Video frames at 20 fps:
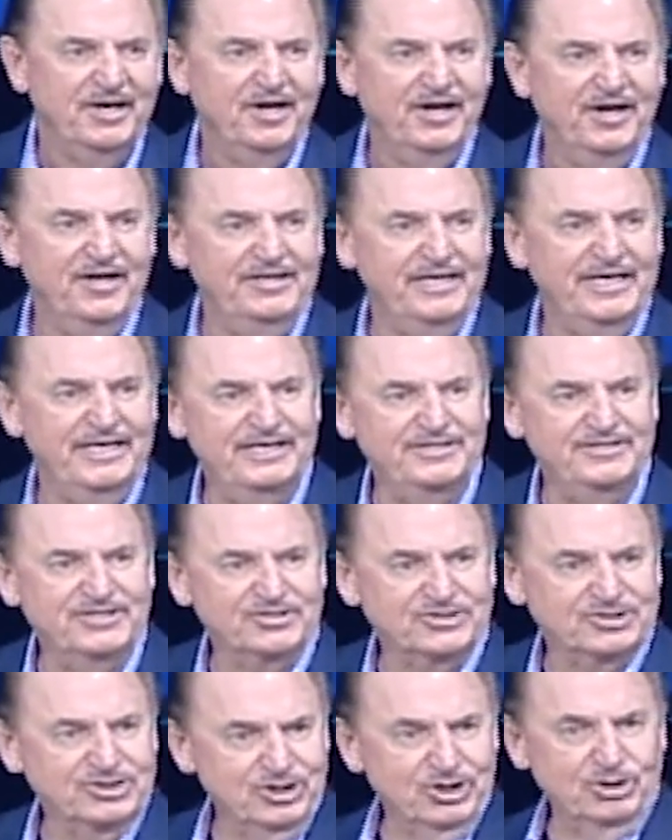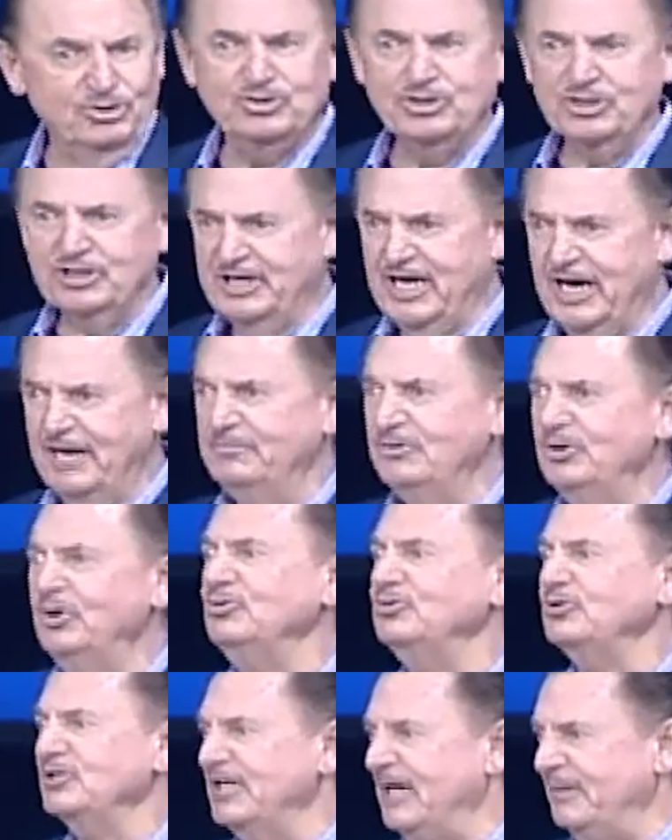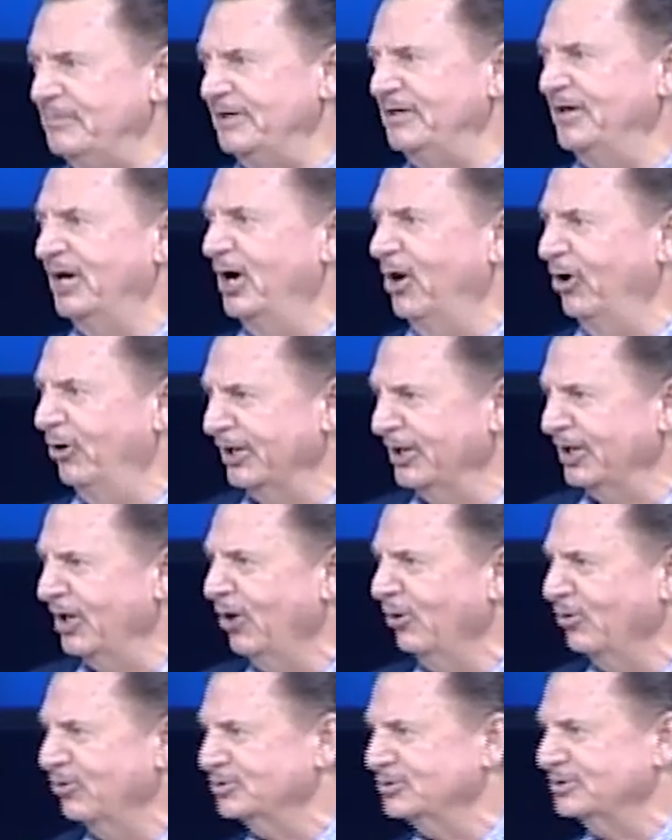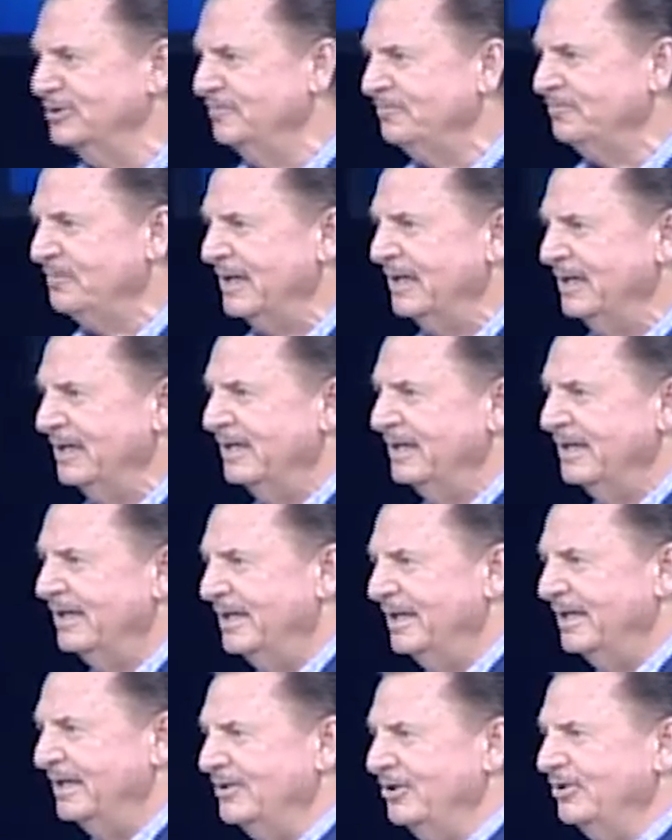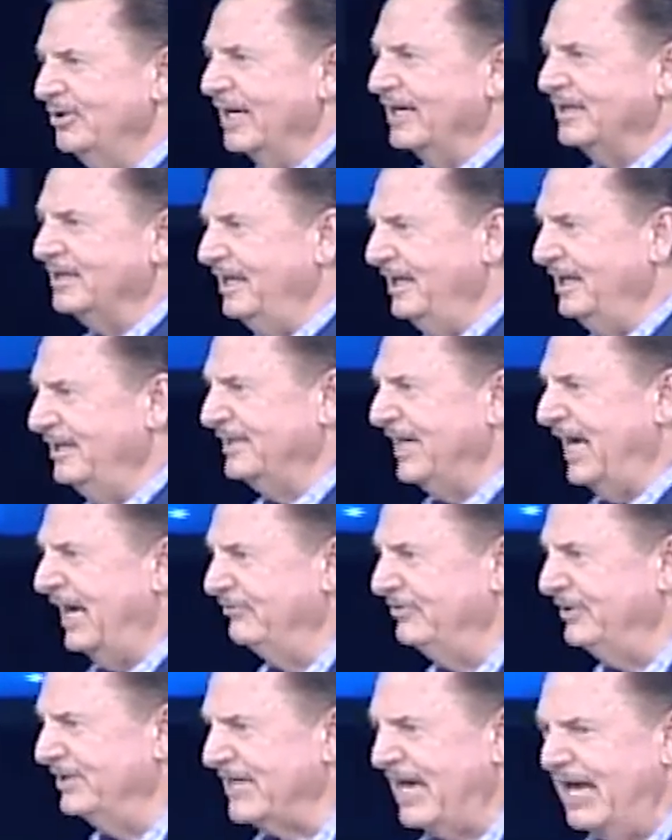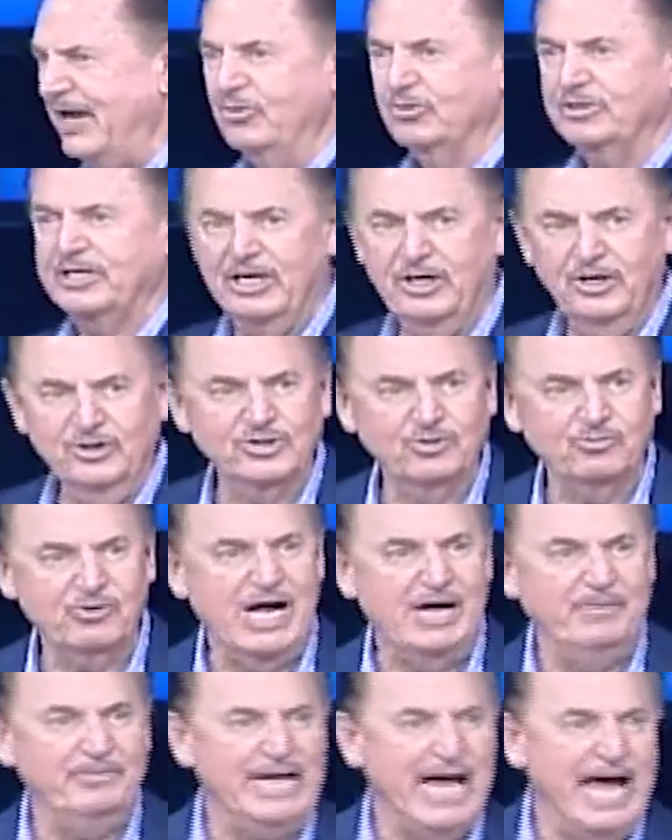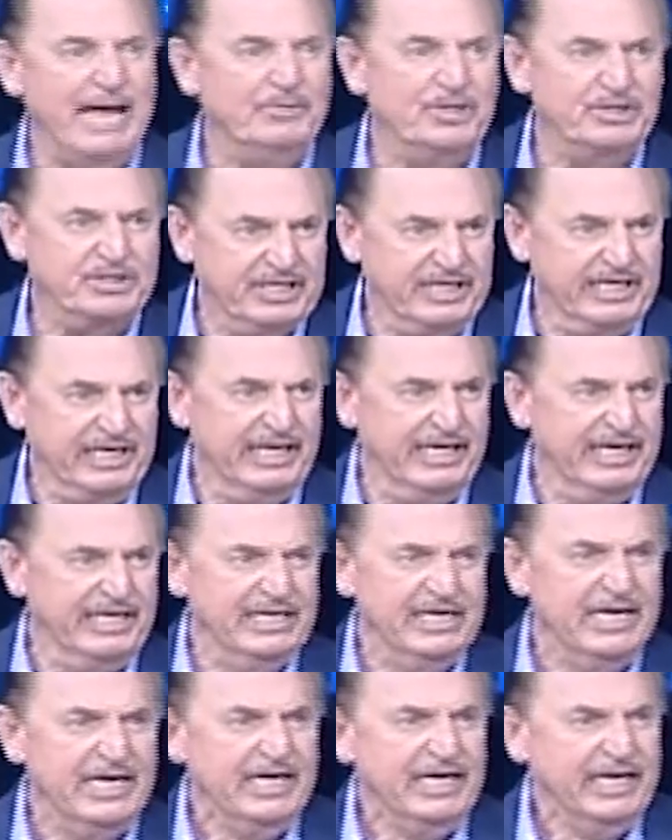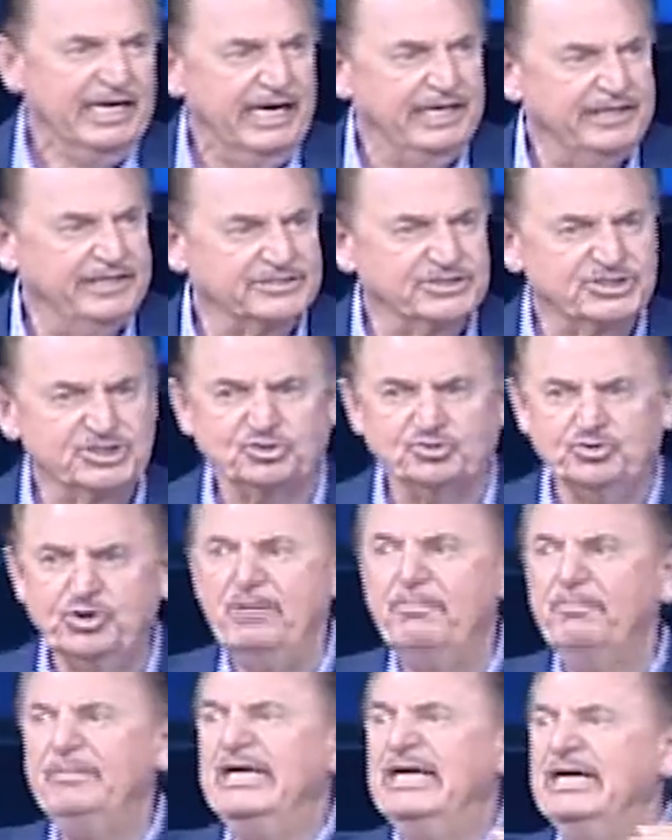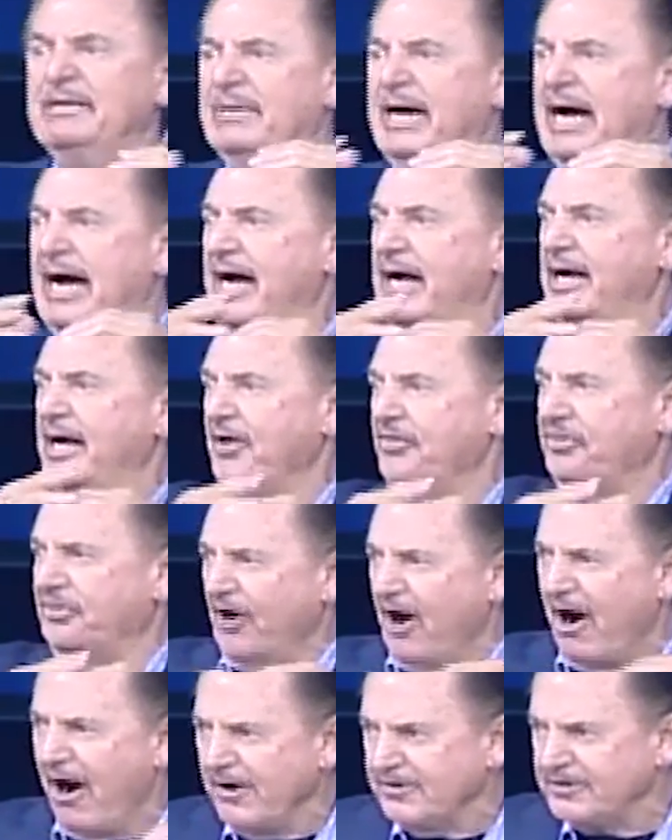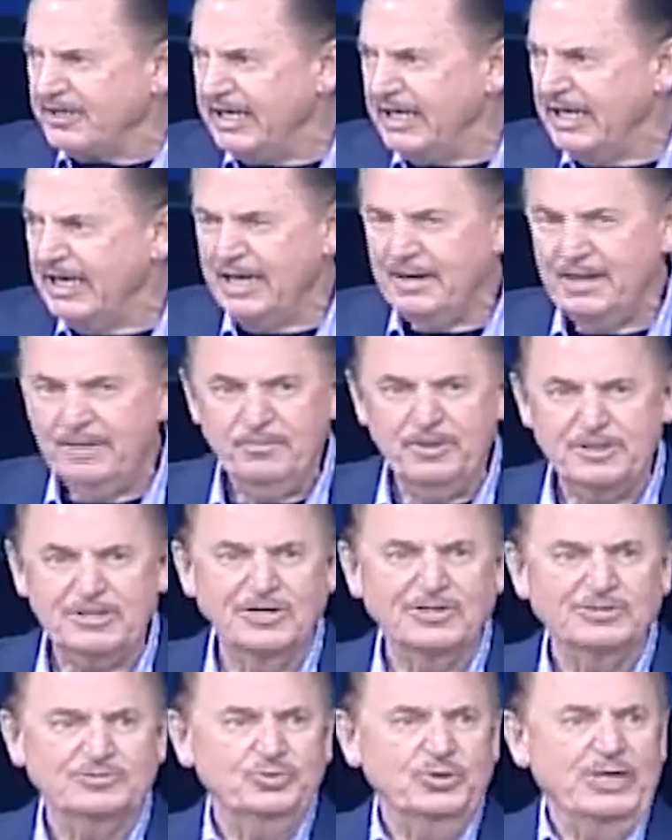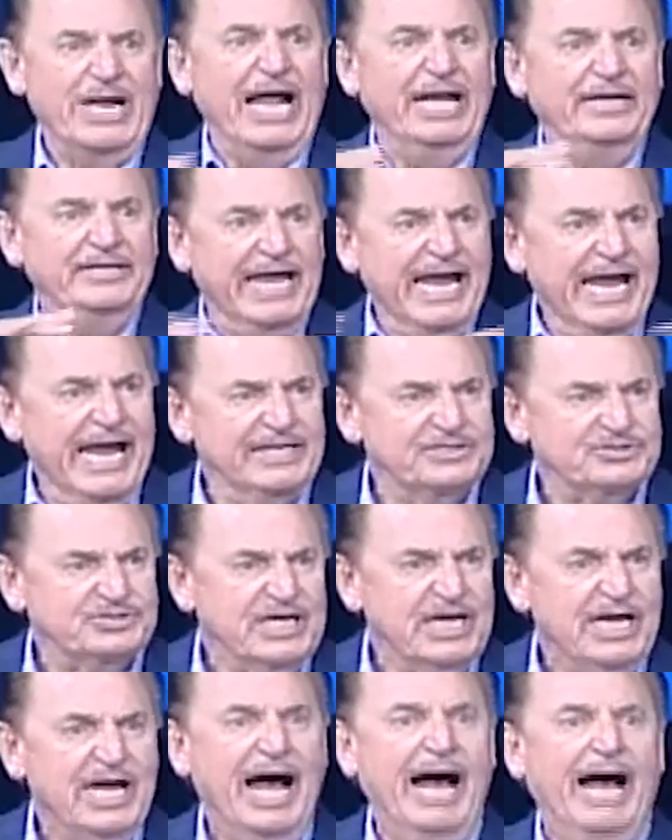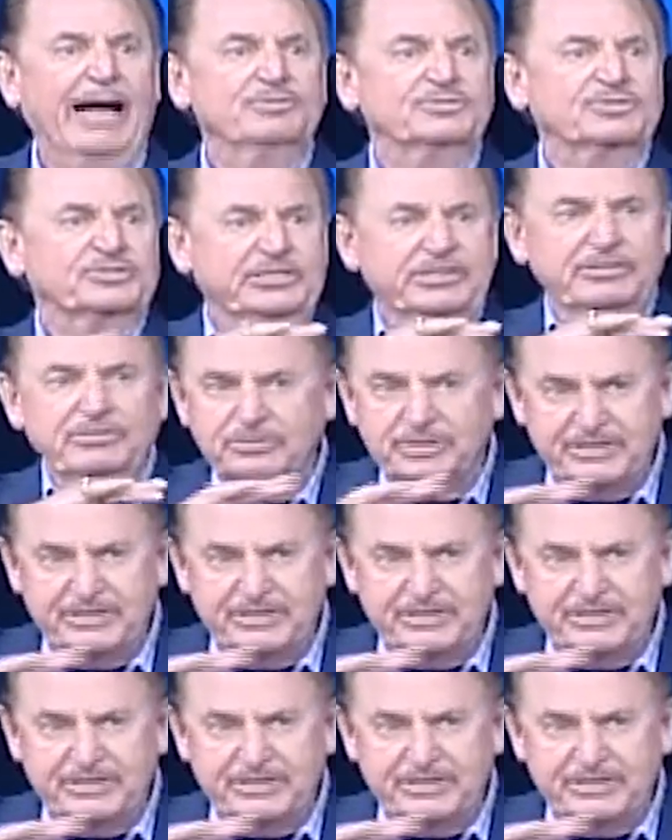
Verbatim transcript: You need to just loosen up. Loosen up in the Holy Ghost. Just like King David is. I don't care who's around me. I'm the king. He doesn't strip me of my authority because when I dance, I'm still